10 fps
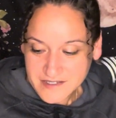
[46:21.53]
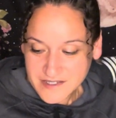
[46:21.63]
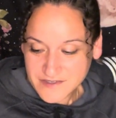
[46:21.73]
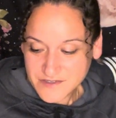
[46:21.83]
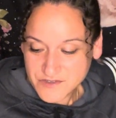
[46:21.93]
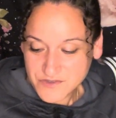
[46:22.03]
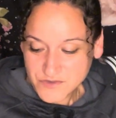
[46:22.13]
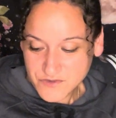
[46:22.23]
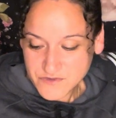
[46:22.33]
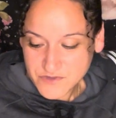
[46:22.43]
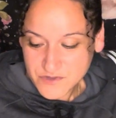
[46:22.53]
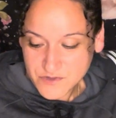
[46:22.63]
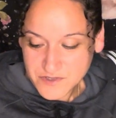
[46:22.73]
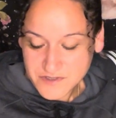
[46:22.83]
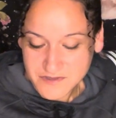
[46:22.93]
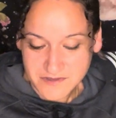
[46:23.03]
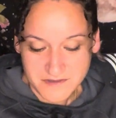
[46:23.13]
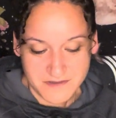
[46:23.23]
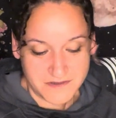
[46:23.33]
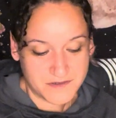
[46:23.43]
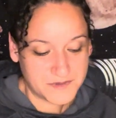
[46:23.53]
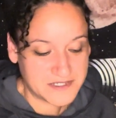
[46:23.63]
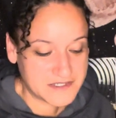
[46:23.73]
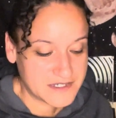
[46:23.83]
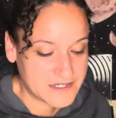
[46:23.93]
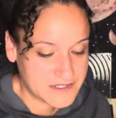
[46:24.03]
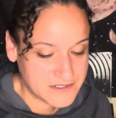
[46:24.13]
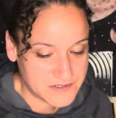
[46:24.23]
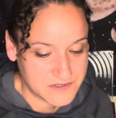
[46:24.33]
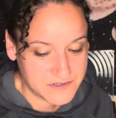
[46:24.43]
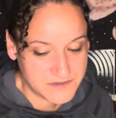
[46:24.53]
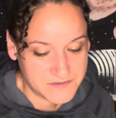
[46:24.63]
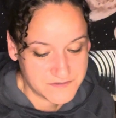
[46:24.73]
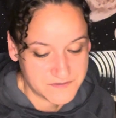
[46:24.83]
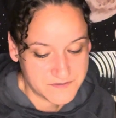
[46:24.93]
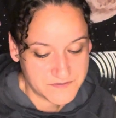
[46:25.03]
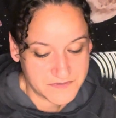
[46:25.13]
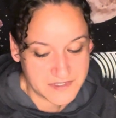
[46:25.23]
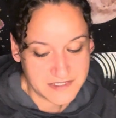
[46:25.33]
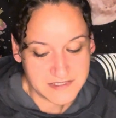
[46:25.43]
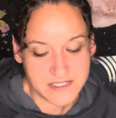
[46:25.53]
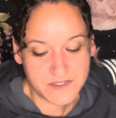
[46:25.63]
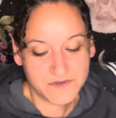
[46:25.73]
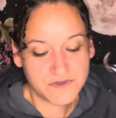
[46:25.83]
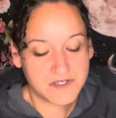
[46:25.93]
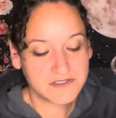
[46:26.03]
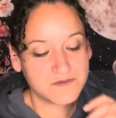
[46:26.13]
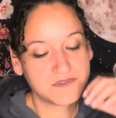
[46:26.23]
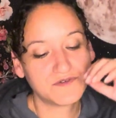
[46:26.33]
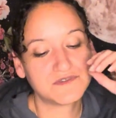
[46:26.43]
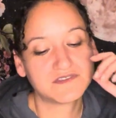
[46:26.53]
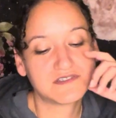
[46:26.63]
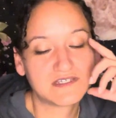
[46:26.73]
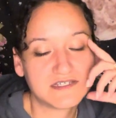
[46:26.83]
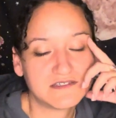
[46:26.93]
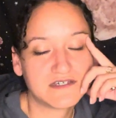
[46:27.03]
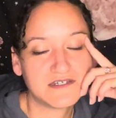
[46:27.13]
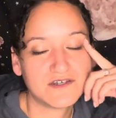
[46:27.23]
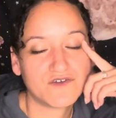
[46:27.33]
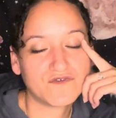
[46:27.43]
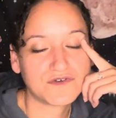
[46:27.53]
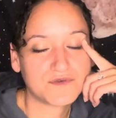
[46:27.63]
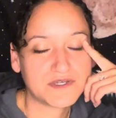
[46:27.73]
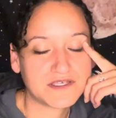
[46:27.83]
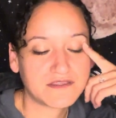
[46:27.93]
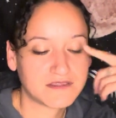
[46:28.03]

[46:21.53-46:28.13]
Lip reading: And the Two of Swords. Oh my gosh. It's like you thought something was dead, done, and over with